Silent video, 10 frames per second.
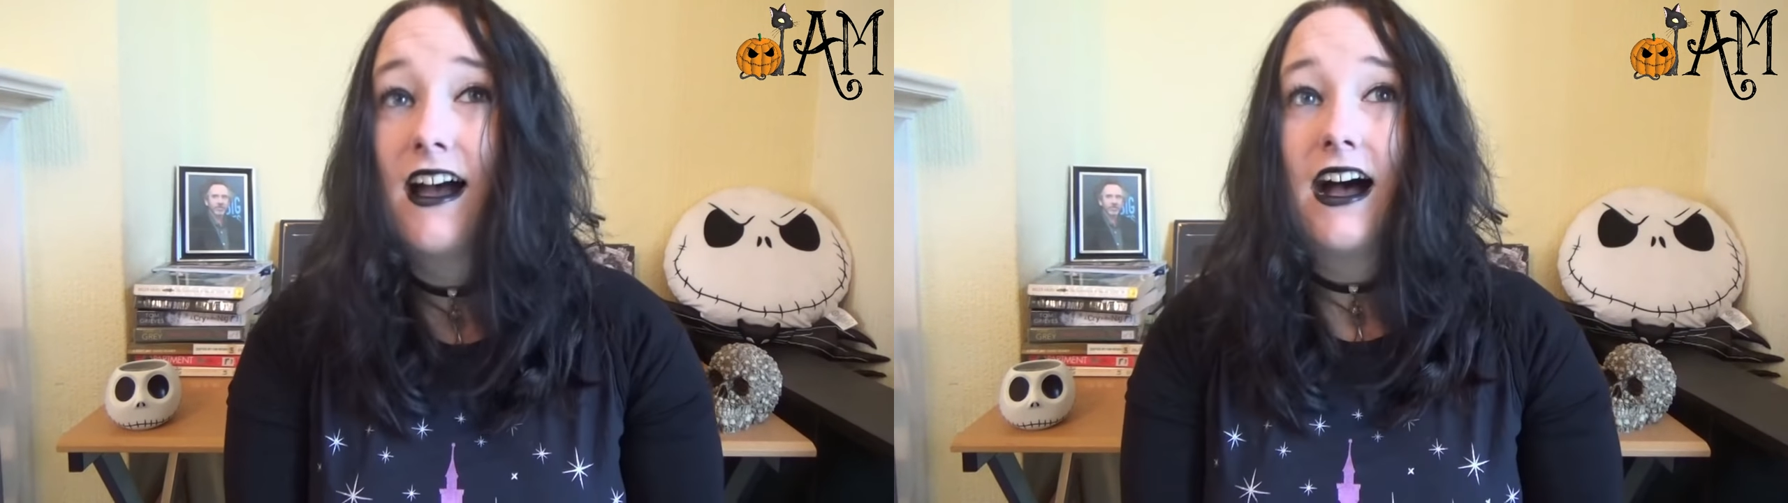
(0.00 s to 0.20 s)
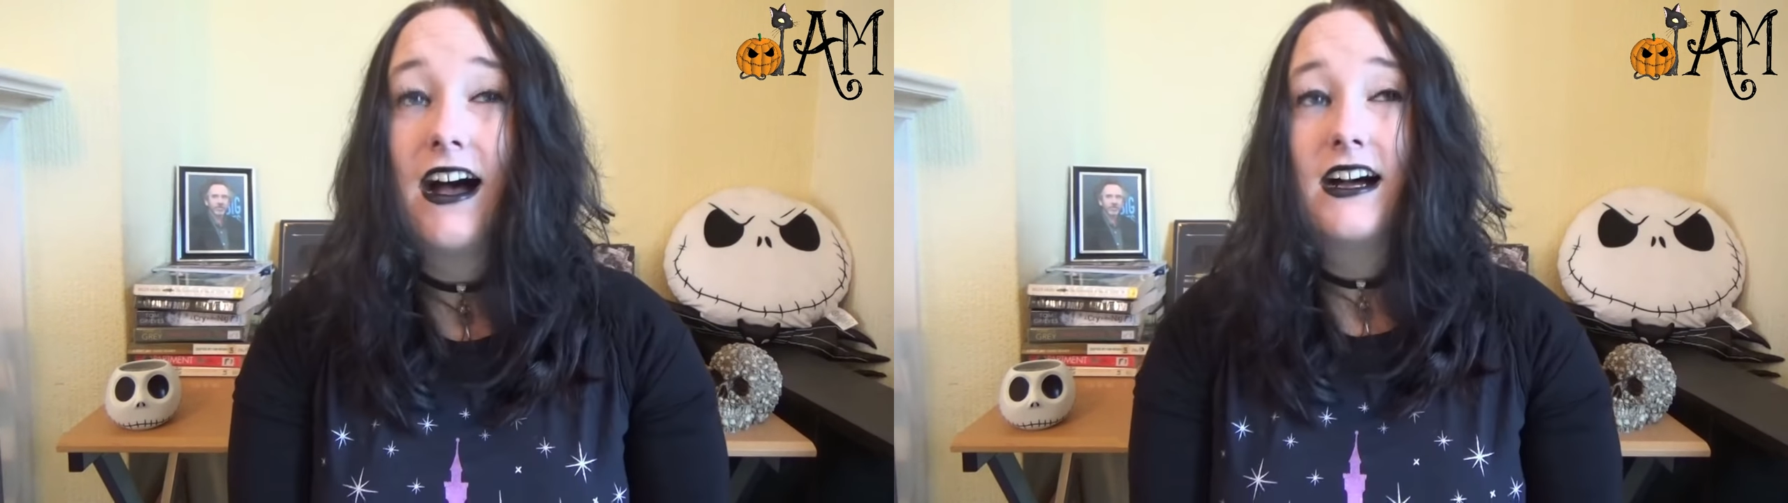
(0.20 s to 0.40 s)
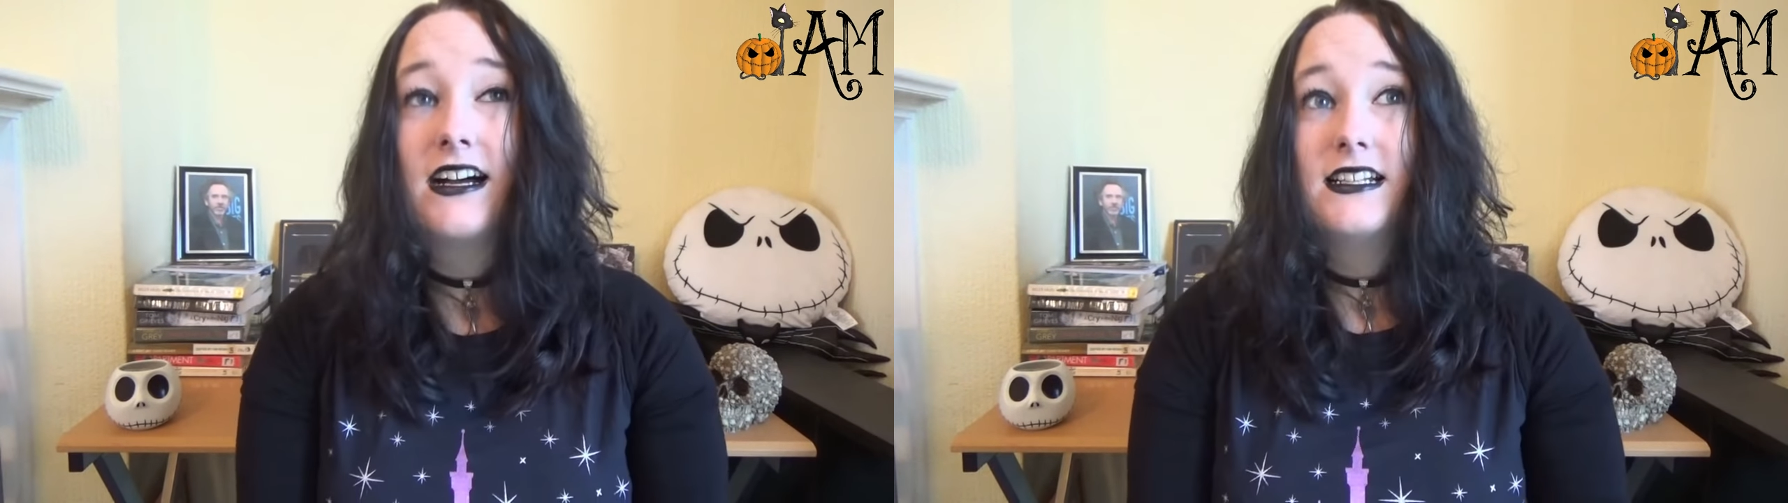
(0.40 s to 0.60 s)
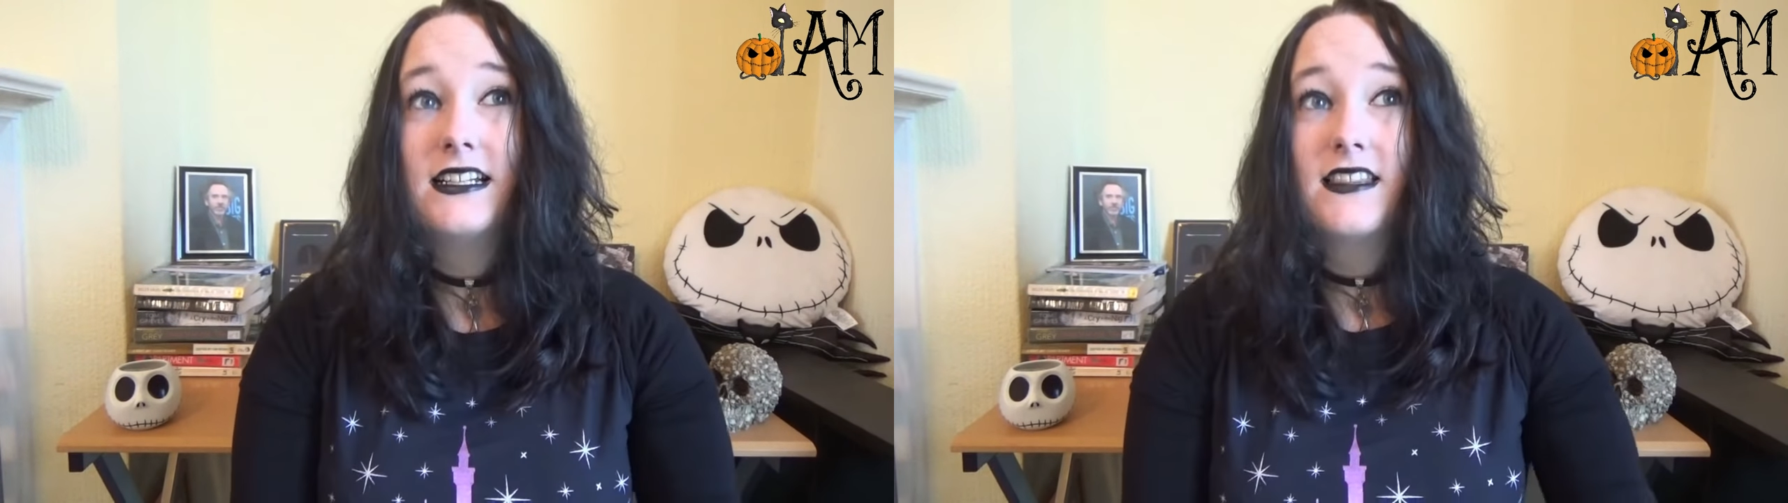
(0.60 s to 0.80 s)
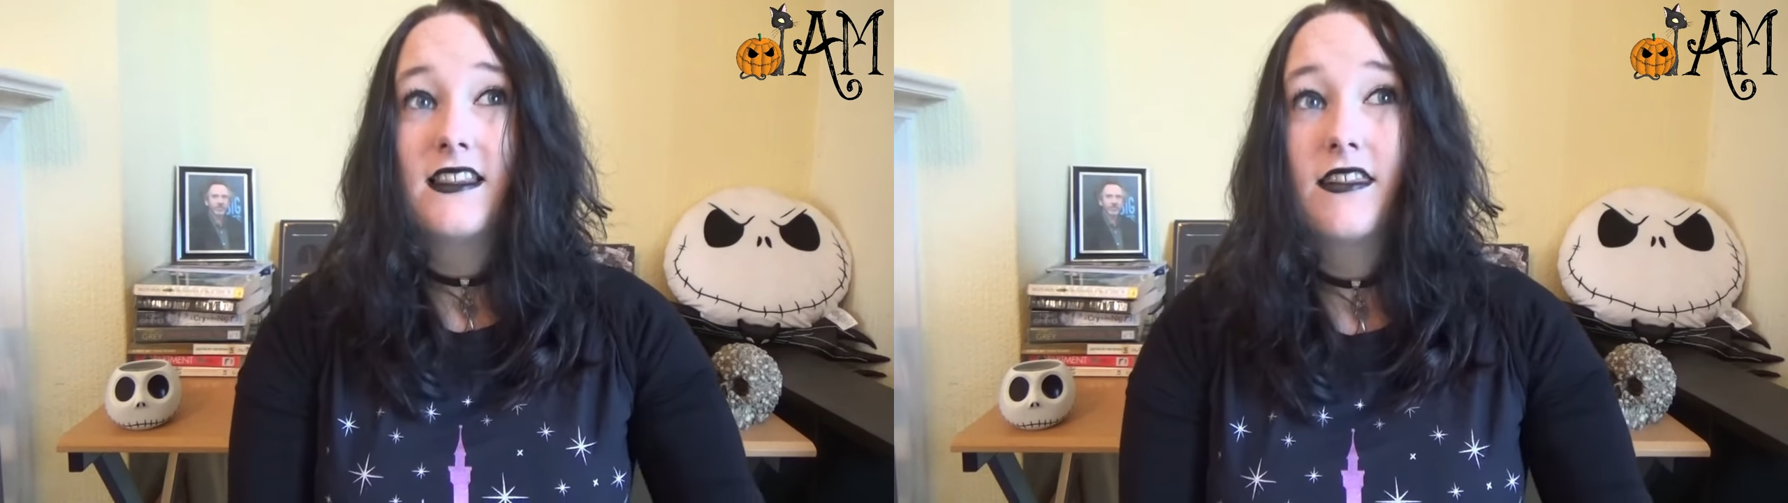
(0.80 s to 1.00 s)

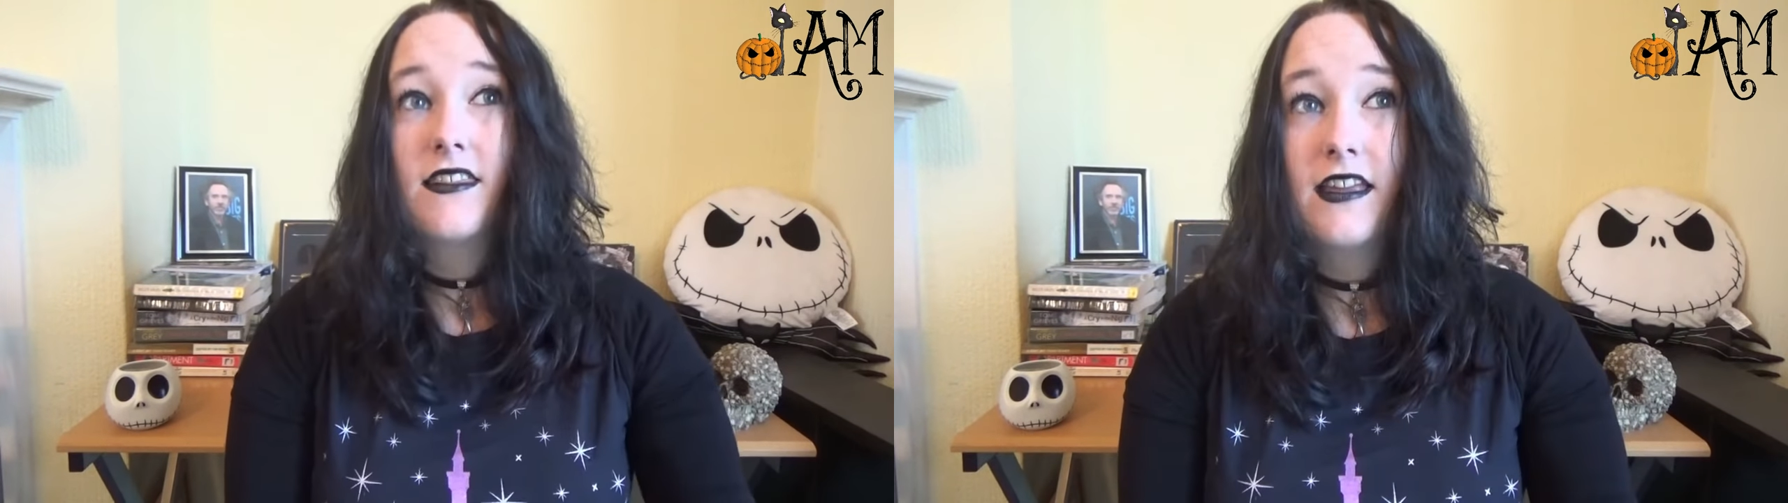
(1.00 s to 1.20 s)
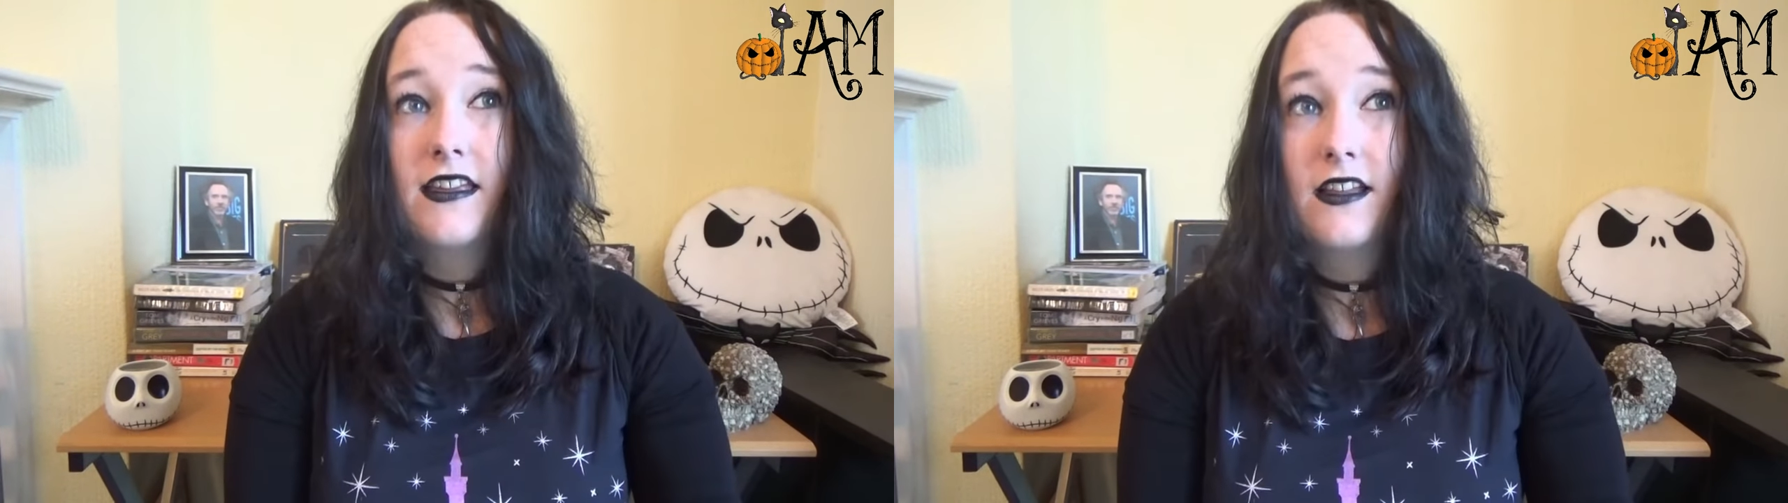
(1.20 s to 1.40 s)
And the thing